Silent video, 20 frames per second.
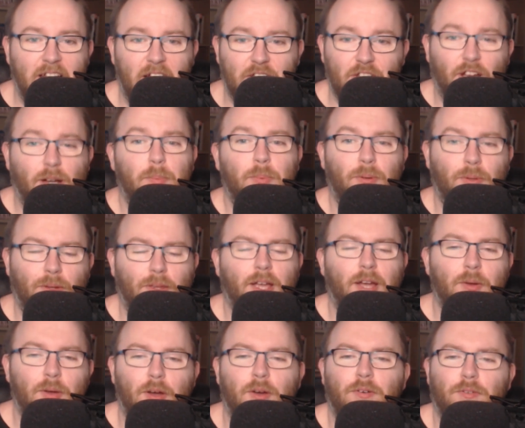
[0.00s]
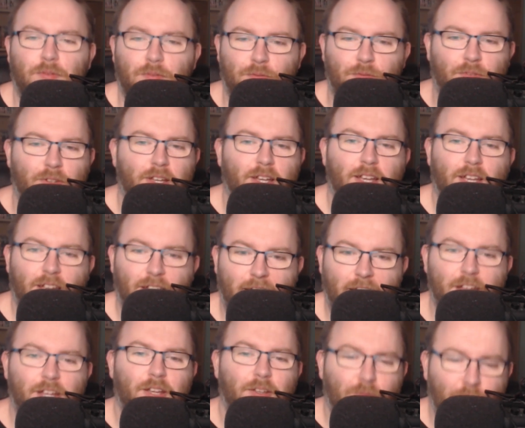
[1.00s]
a couple out of
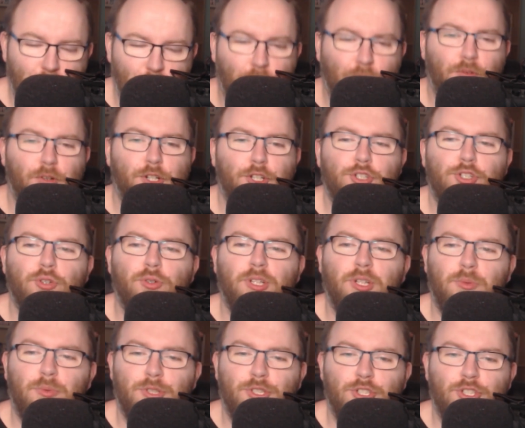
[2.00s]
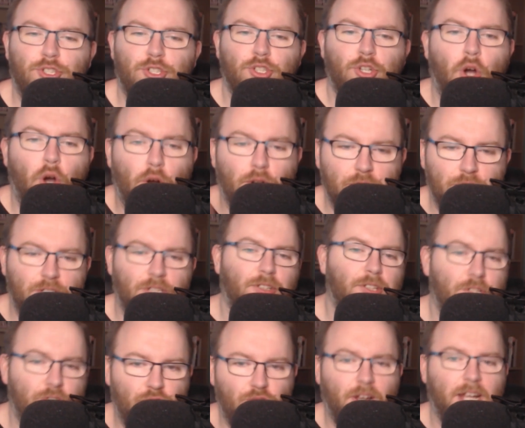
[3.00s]
uh, you know for a show that was just
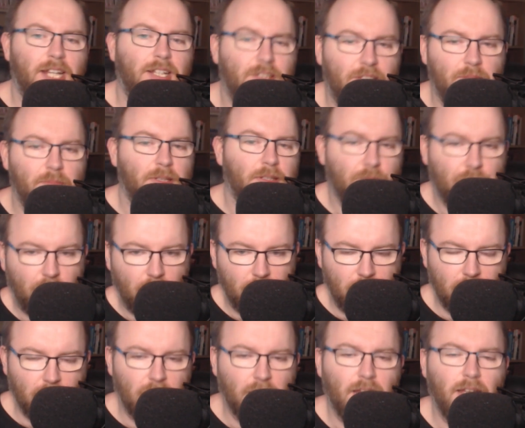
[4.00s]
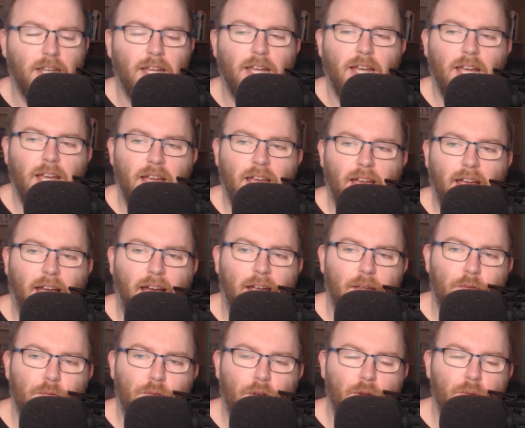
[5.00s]
constantly trying to be funny, I
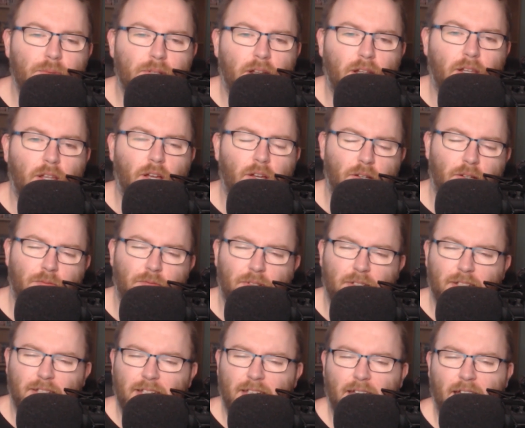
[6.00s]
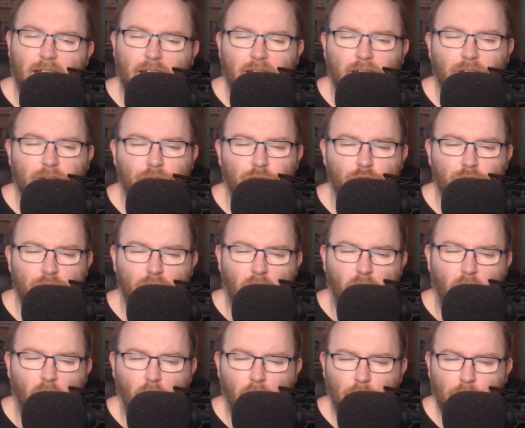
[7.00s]
found a lot of it kind of just
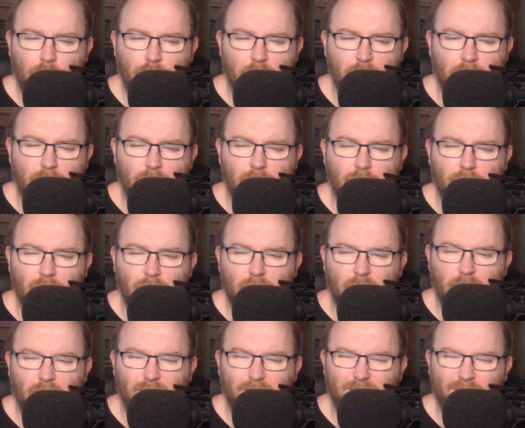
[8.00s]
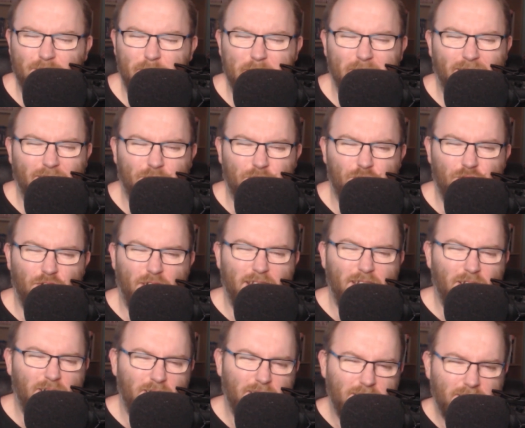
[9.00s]
off and uh, maybe a little try
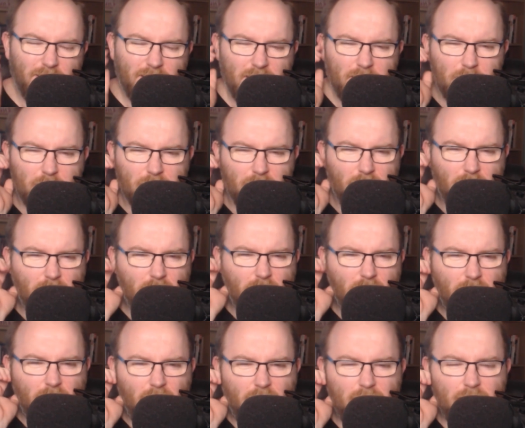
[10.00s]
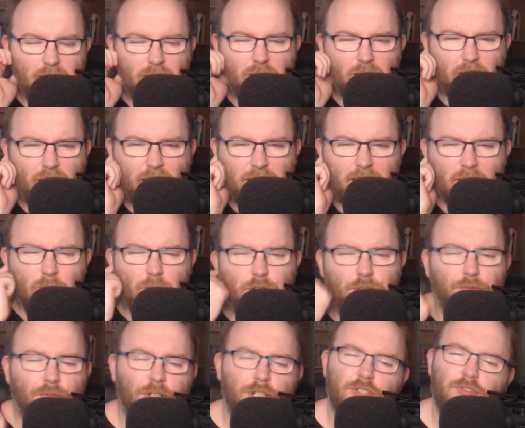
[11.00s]
hard at times. And I think what's
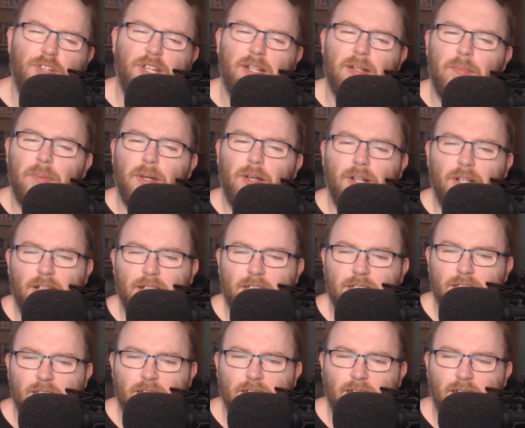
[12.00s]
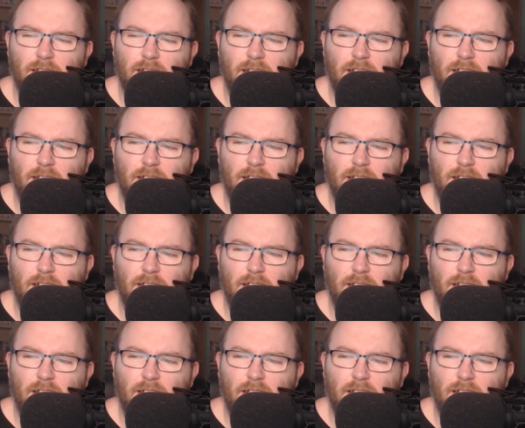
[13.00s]
frustrating about it is that